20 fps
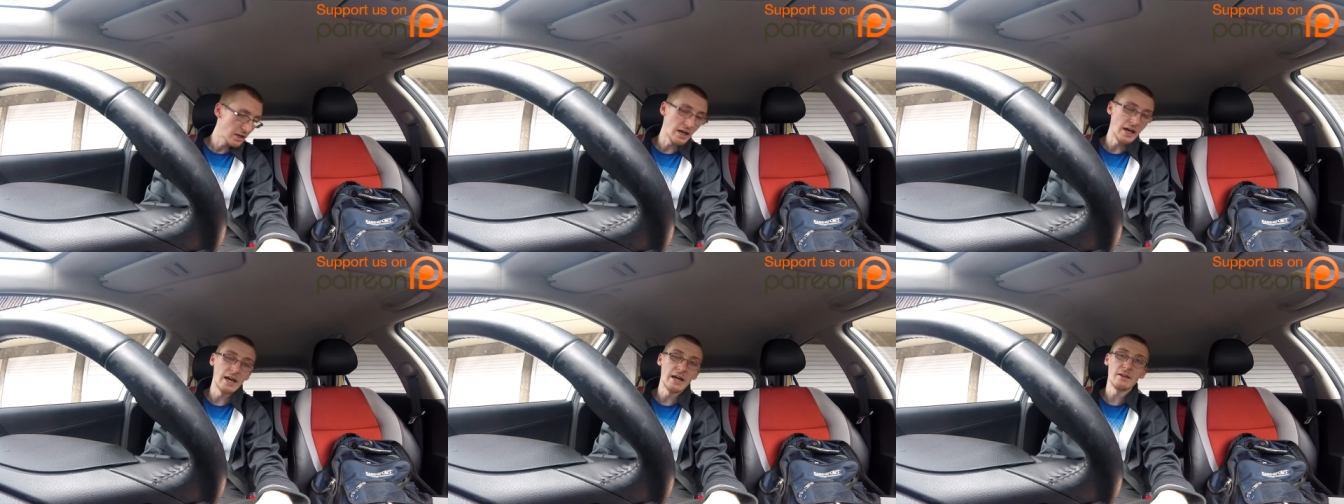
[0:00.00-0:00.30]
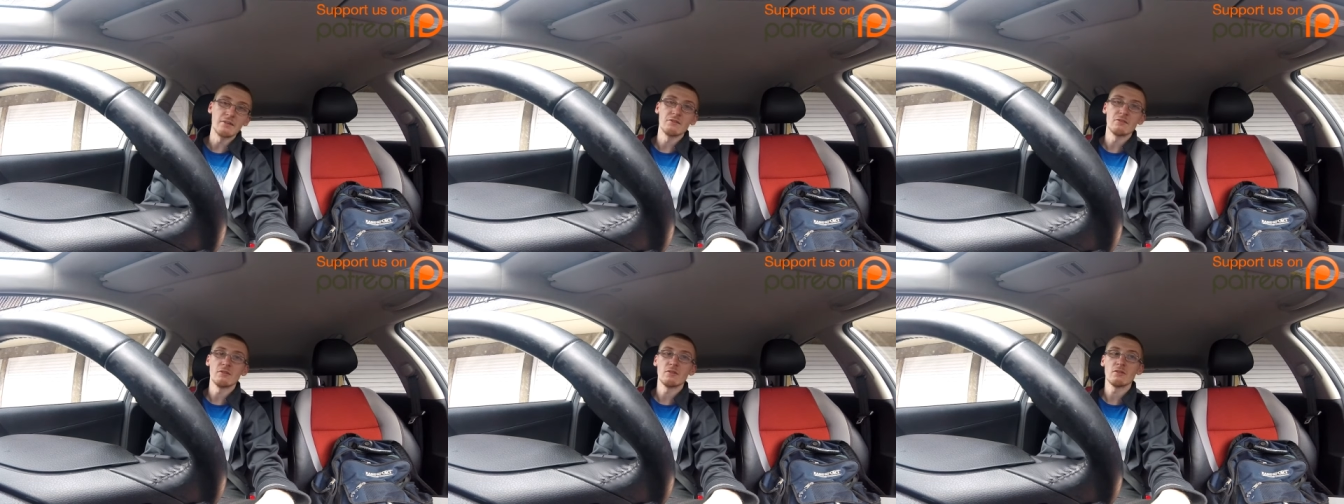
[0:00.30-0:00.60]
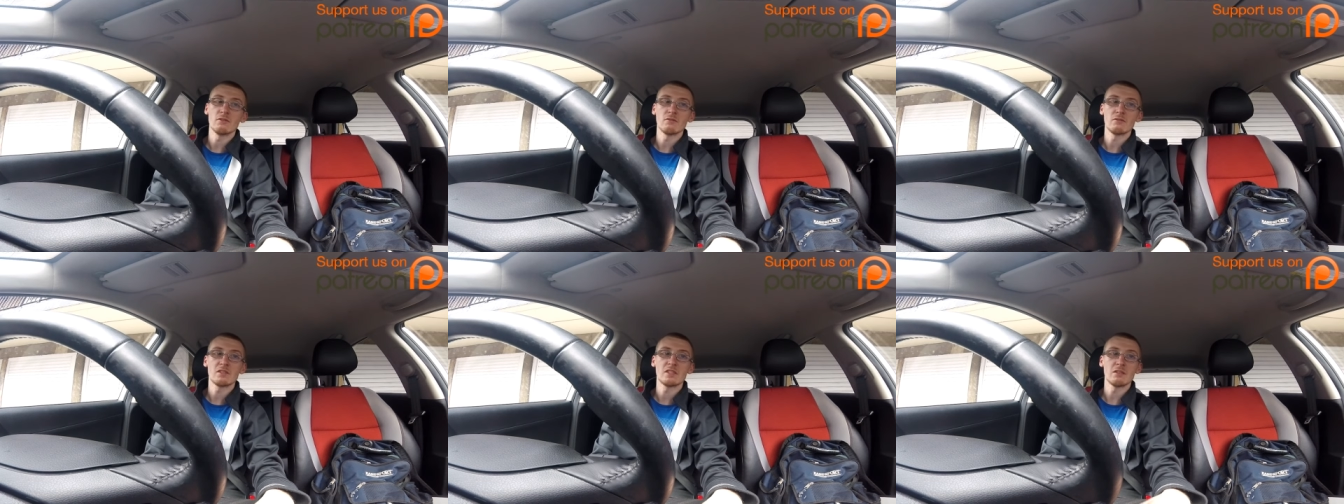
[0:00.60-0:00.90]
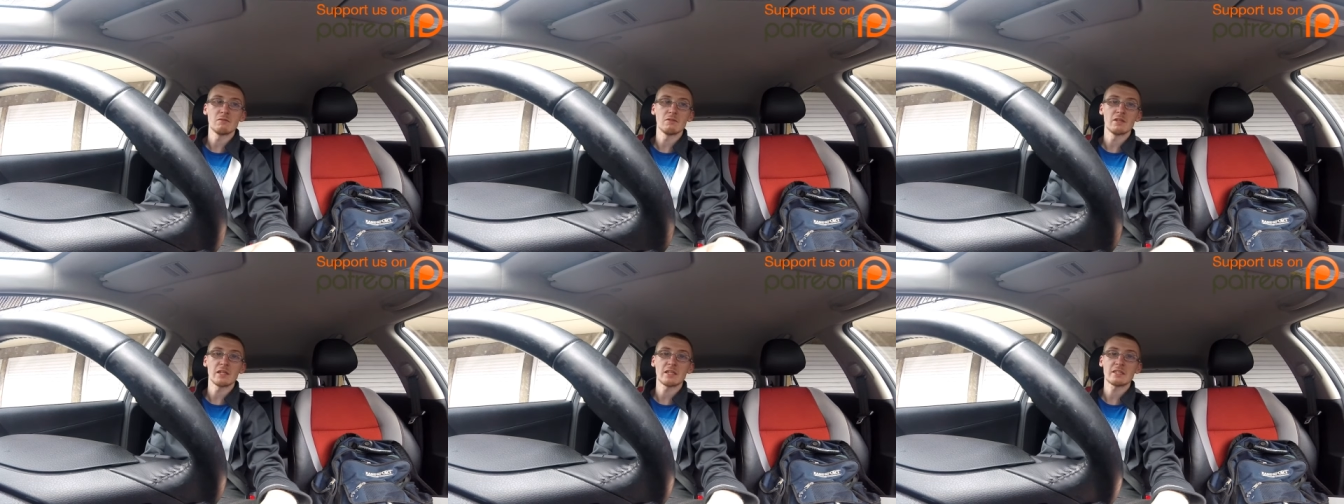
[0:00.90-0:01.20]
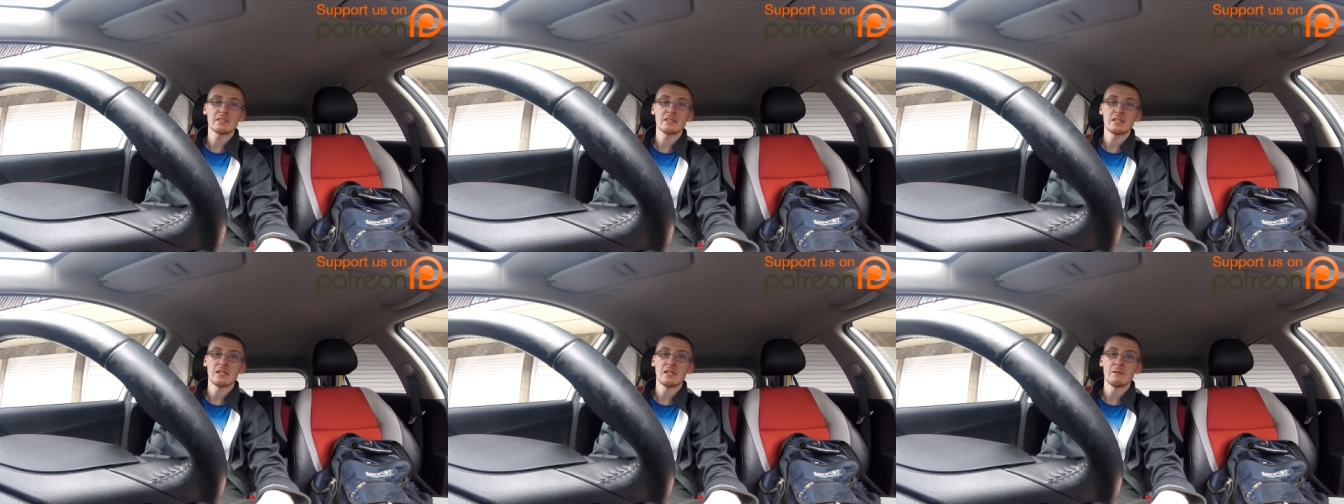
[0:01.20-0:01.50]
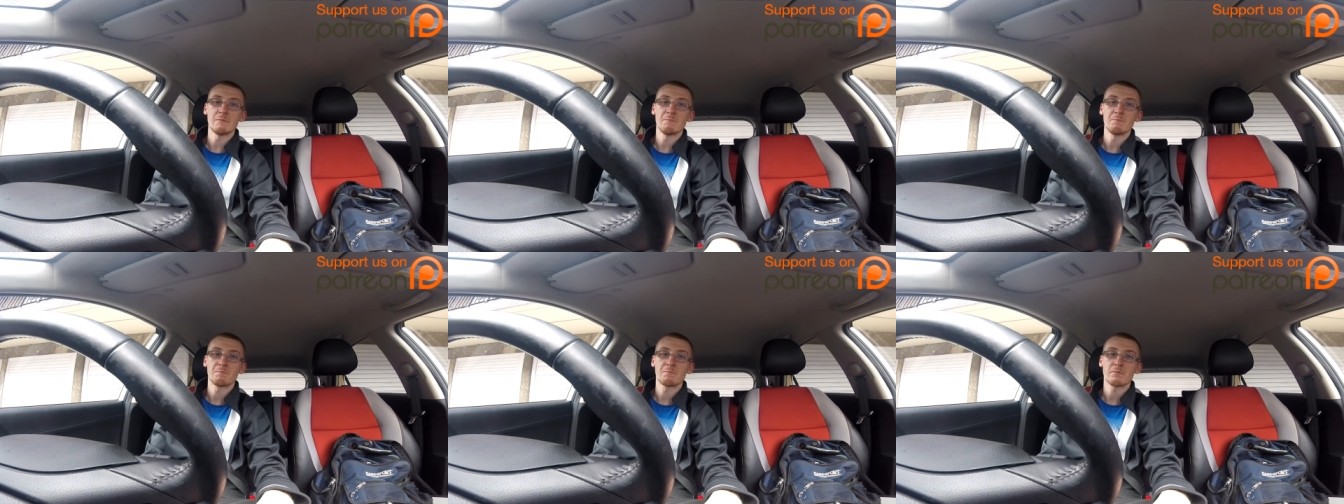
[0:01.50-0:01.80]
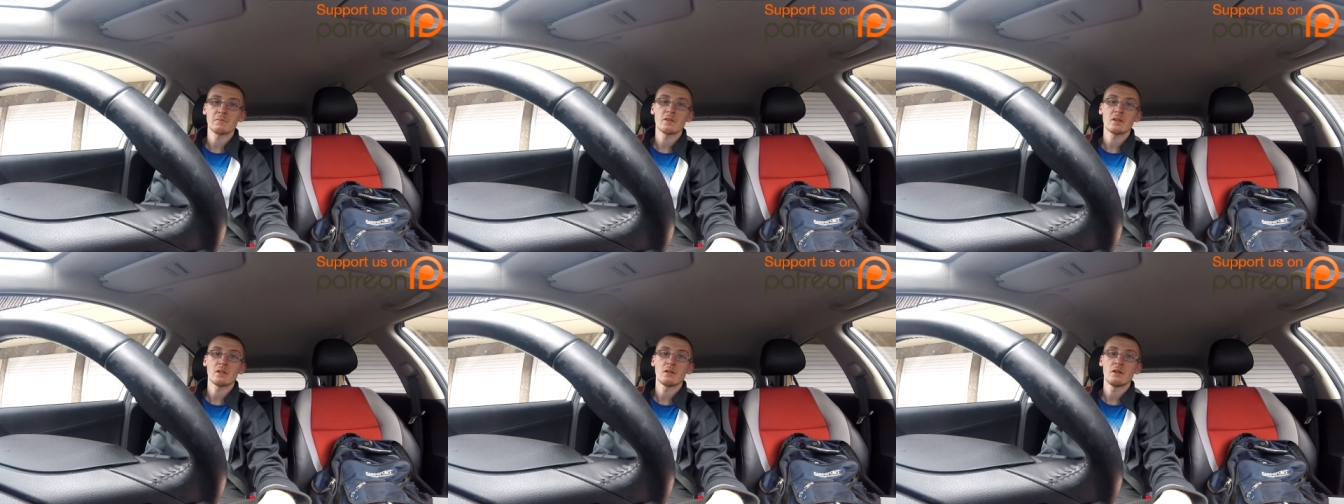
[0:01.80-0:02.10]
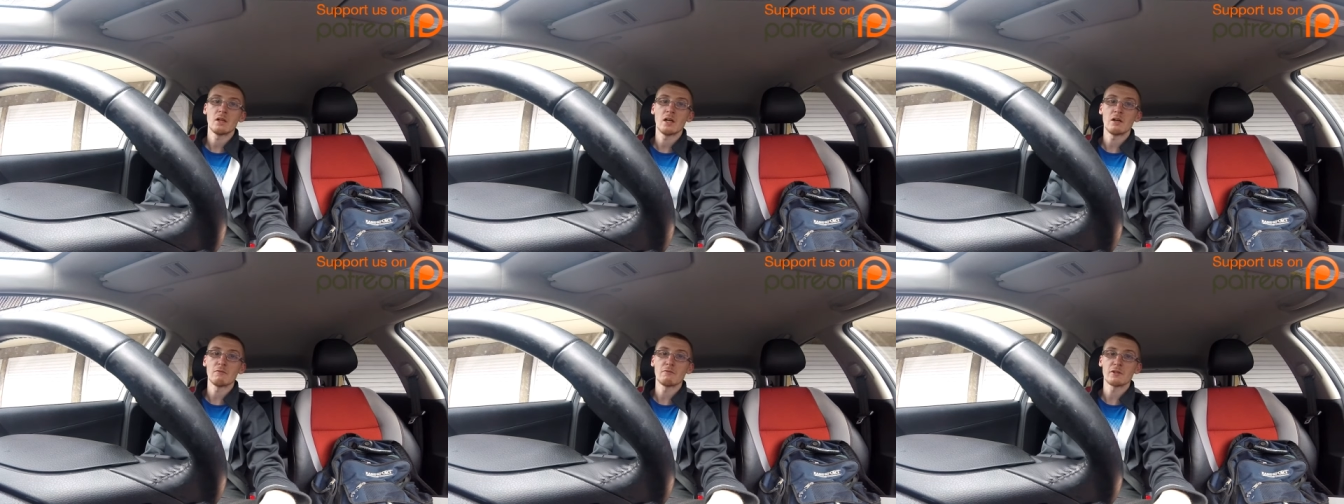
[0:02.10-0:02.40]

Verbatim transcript: And until next time, I'll